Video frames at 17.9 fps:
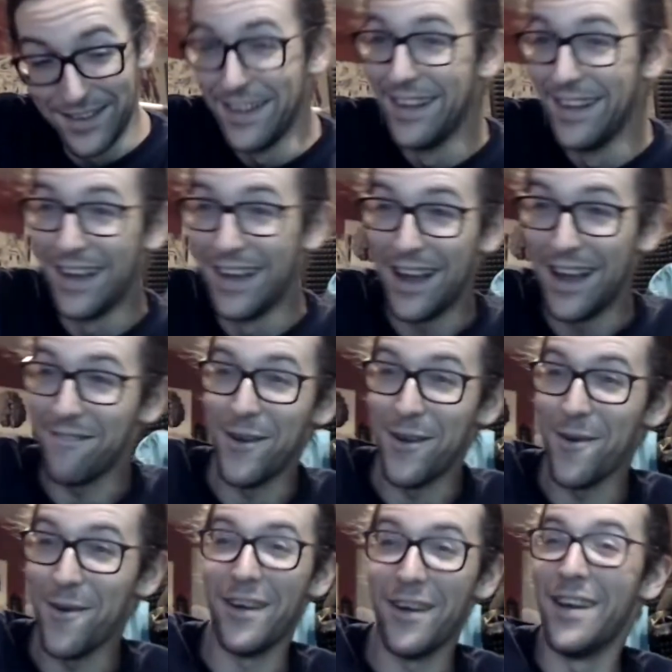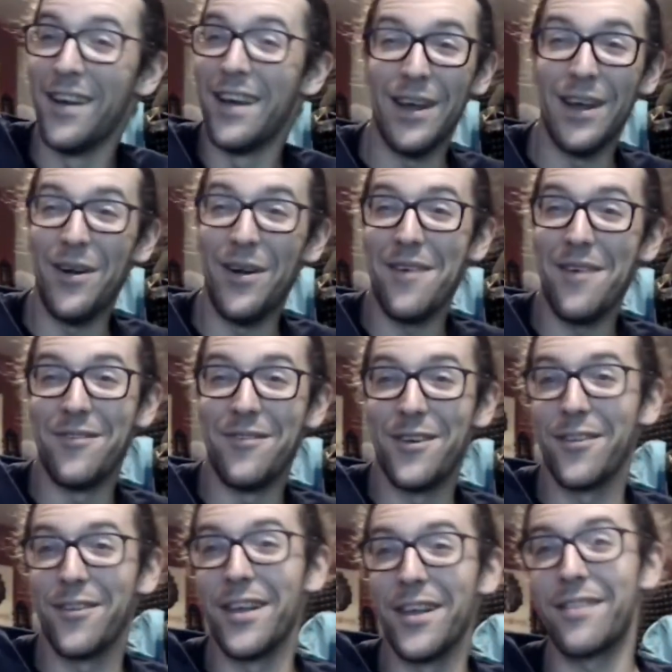I don't have
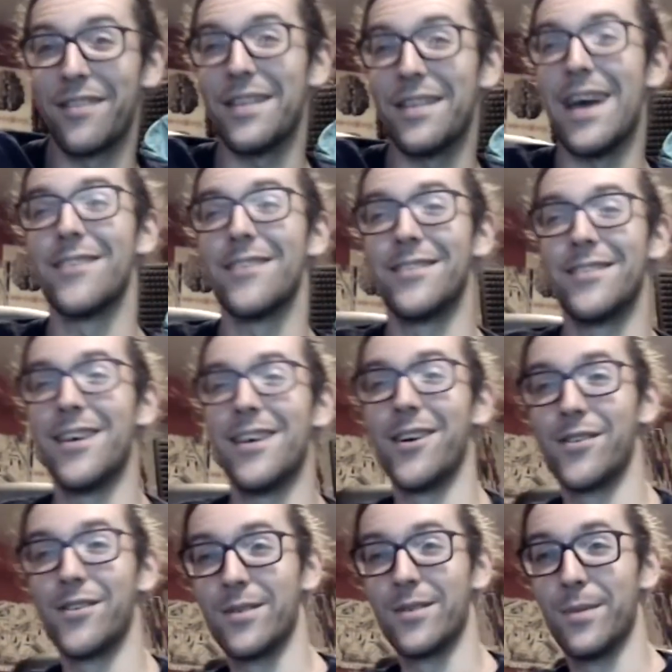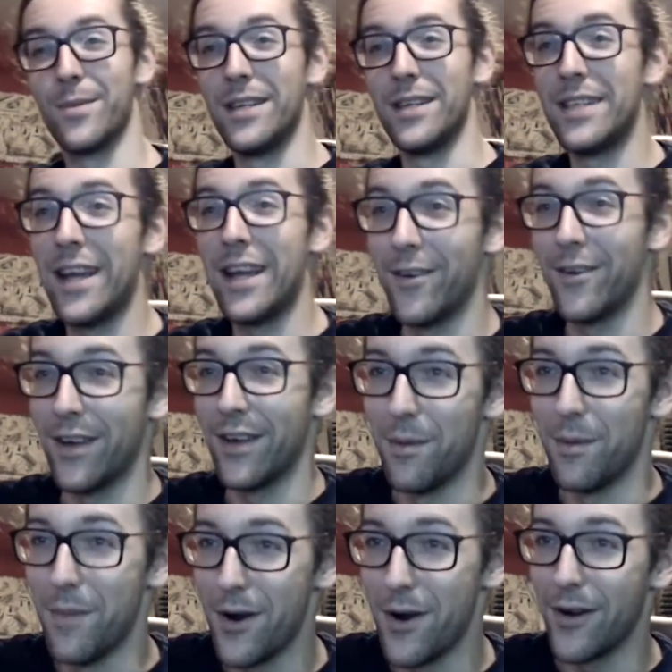another like $1,000 for somebody to tear down a
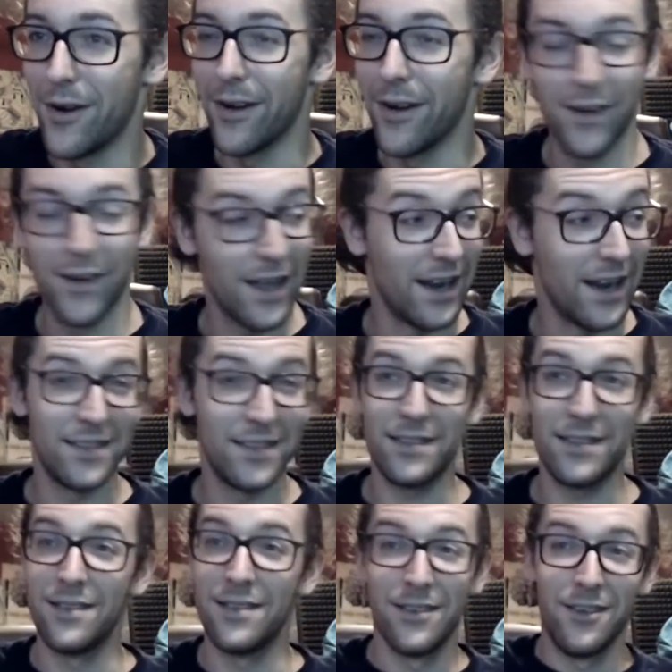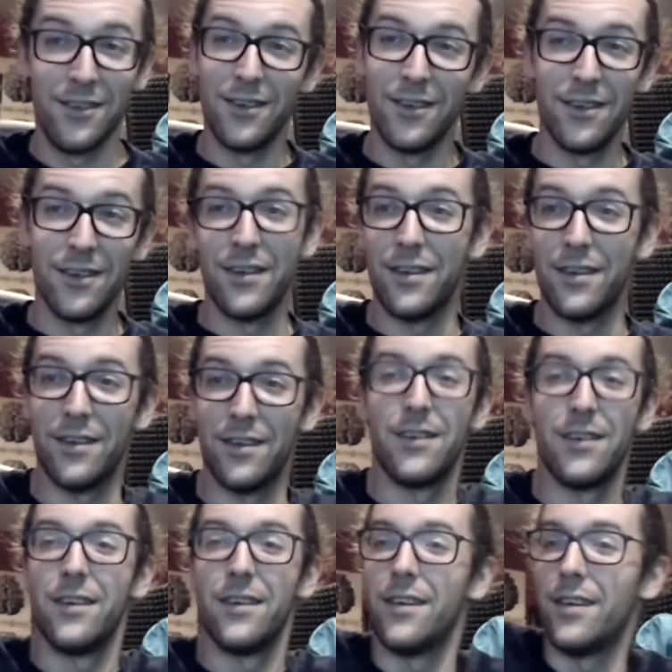motor, and it's
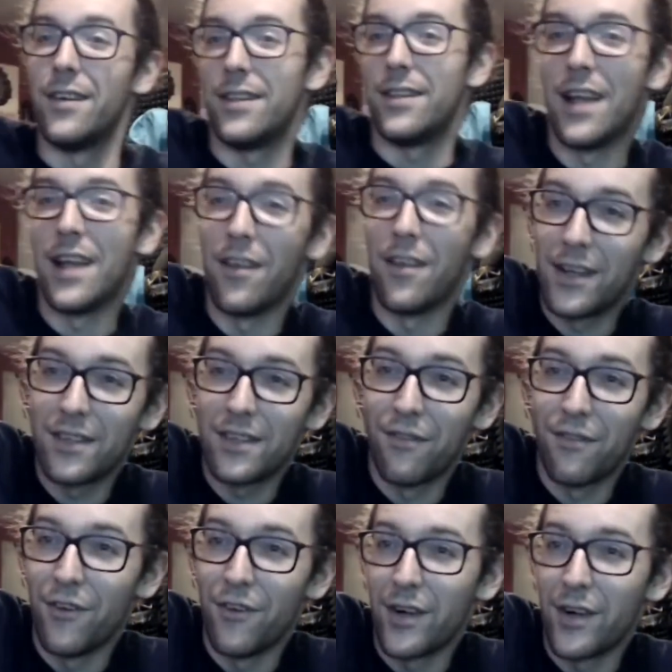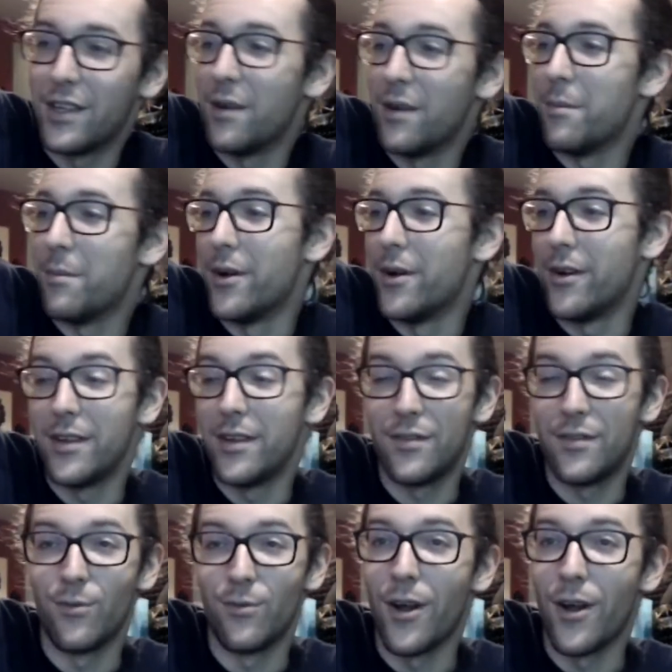not like it's a fucked up motor.
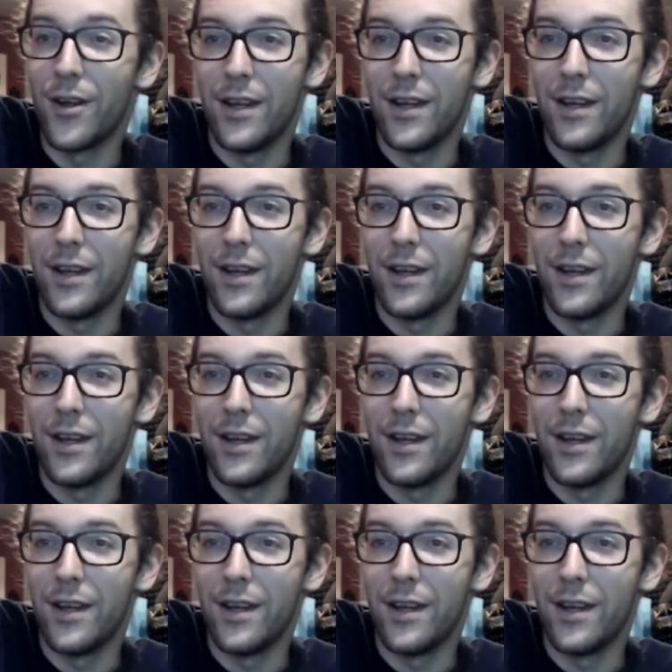It's running.